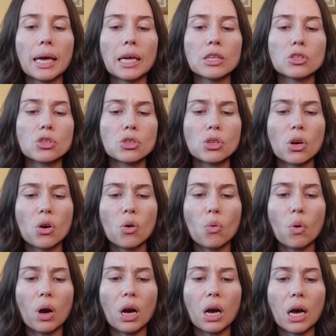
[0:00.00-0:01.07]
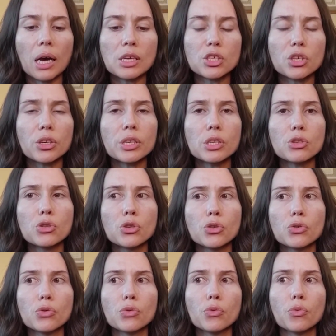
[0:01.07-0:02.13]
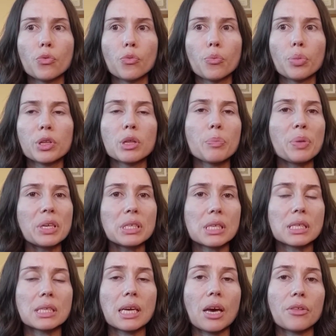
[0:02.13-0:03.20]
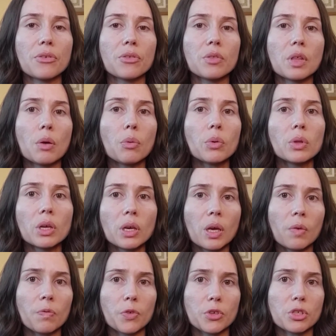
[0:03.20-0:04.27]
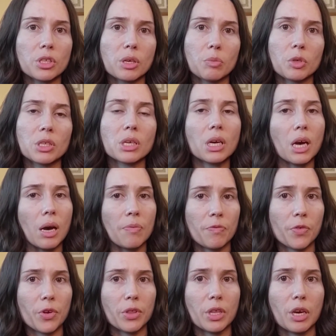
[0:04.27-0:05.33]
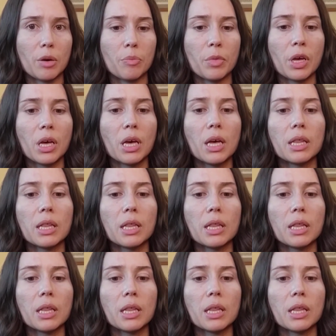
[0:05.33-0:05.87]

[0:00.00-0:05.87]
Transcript: And so I started to put the pieces together that they were looking for someone to comfort them.